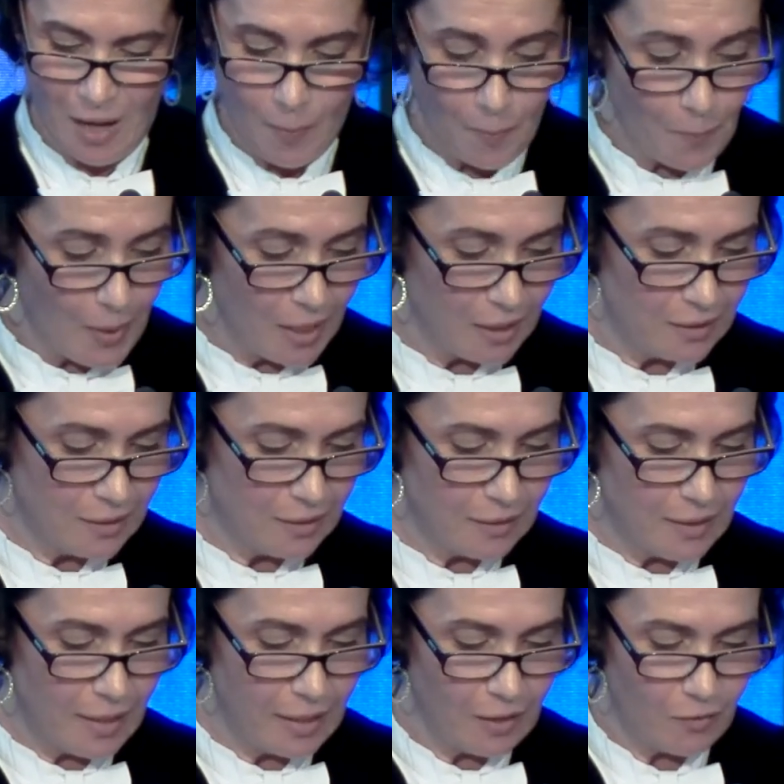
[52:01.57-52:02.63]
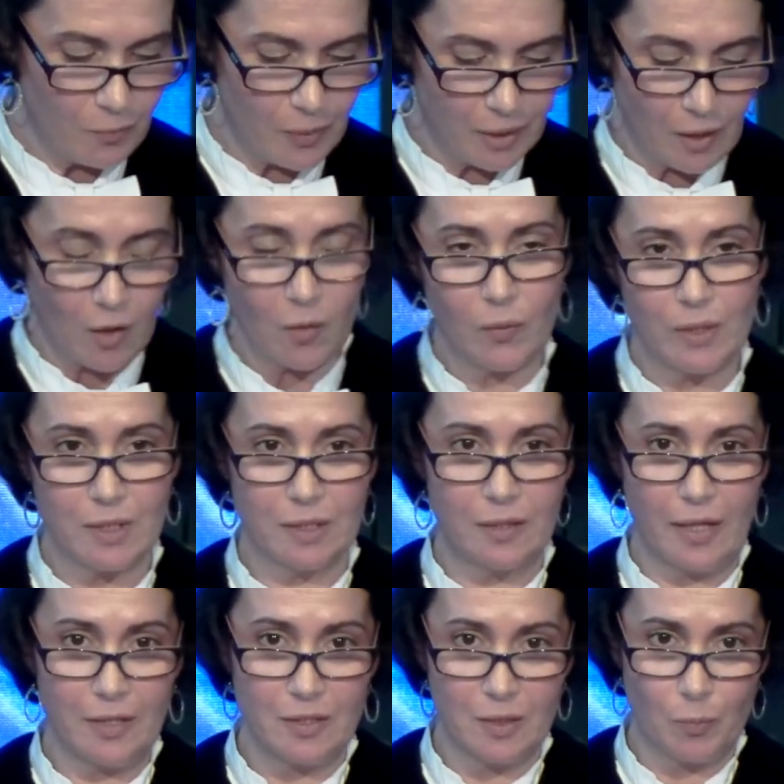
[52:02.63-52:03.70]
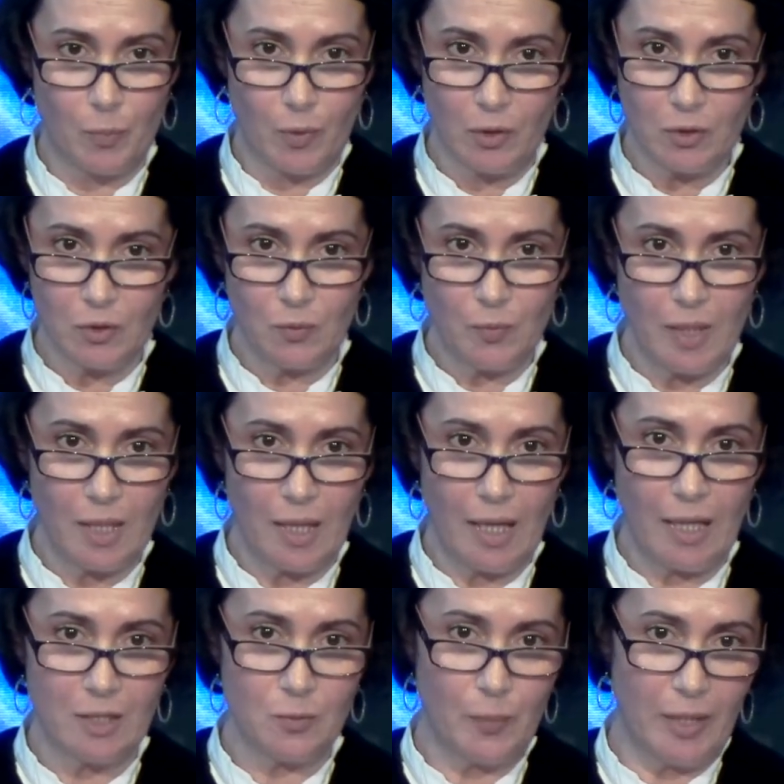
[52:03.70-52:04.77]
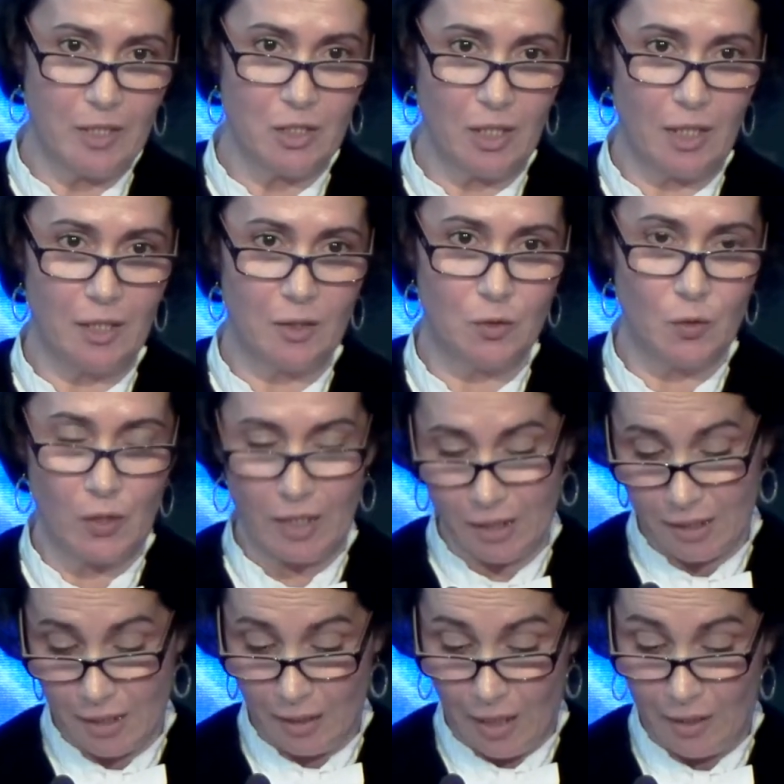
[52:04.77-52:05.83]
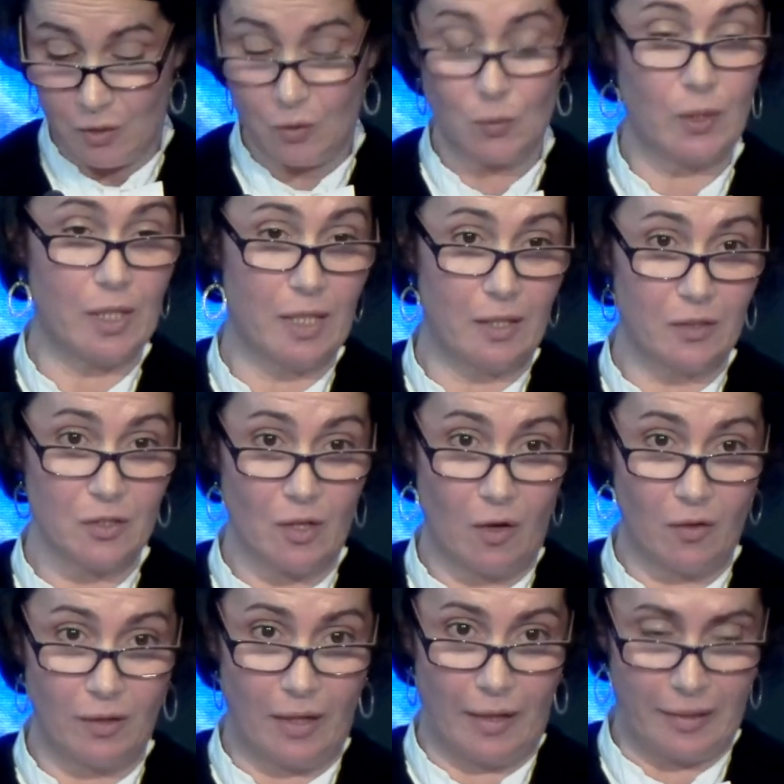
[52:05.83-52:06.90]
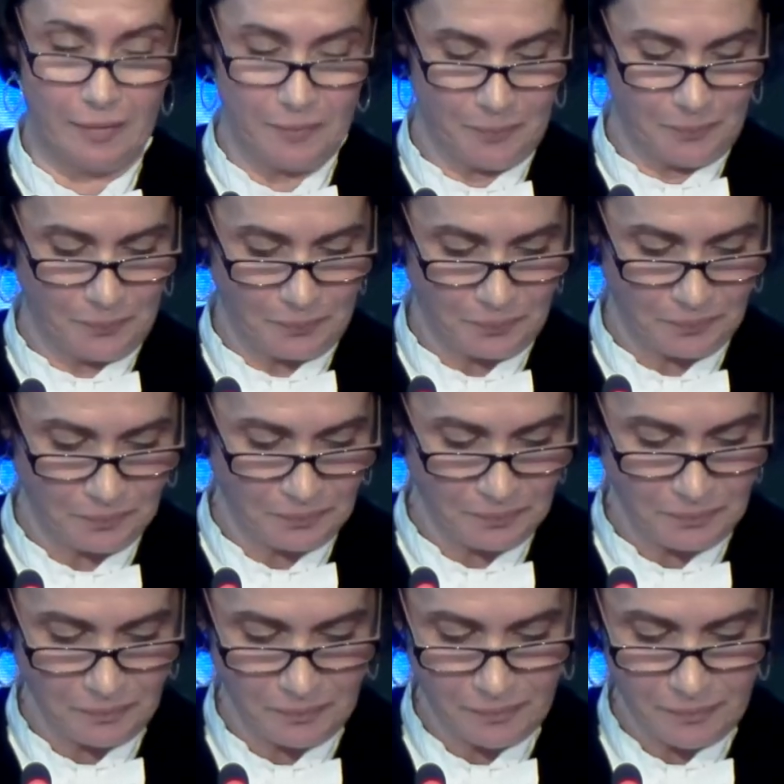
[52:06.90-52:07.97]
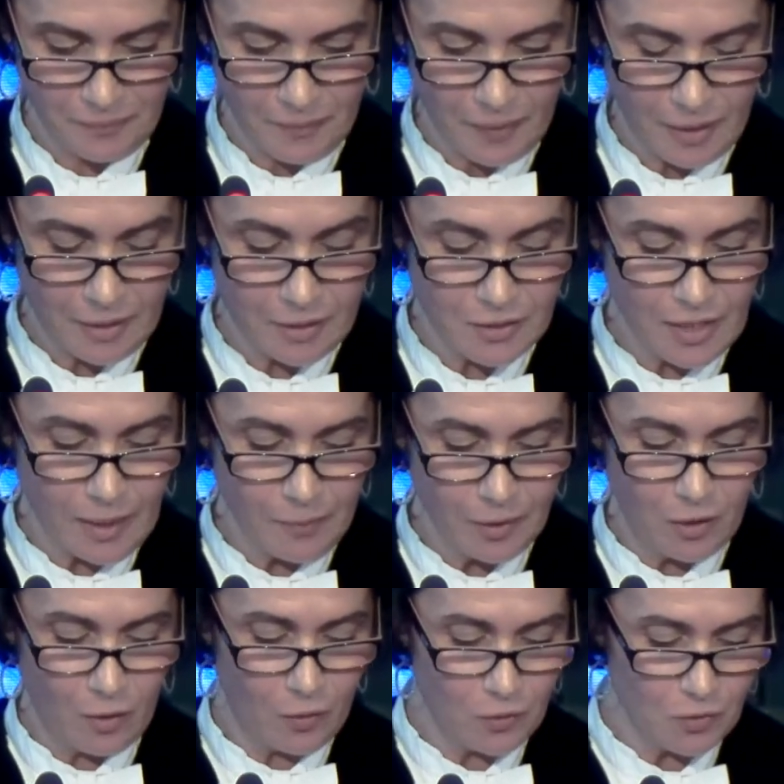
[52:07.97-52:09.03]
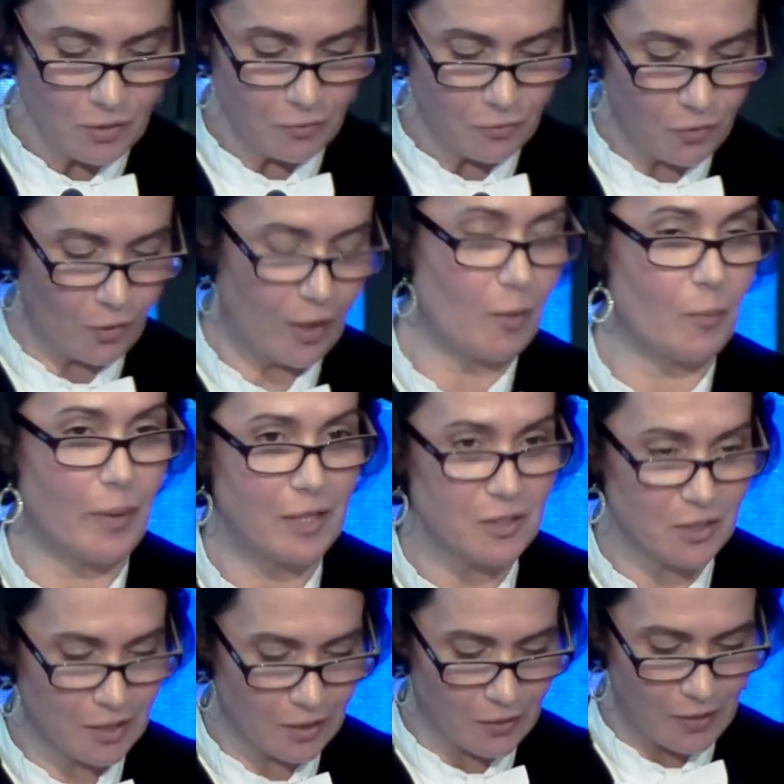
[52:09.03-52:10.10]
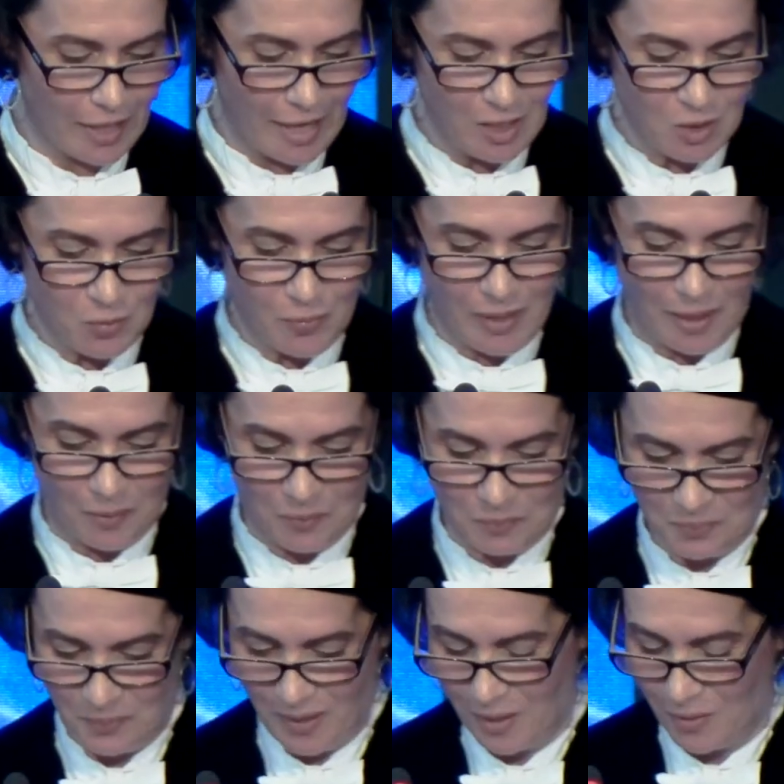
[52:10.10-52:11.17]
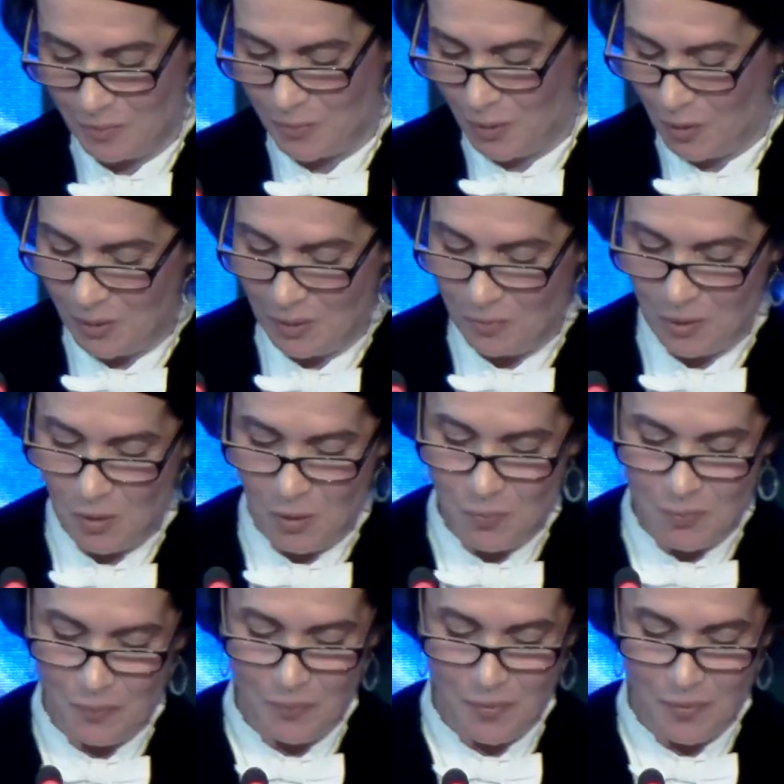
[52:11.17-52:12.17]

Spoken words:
but they have been always great support to me, especially during the last 2 years online. The same goes for our Master HPM program group,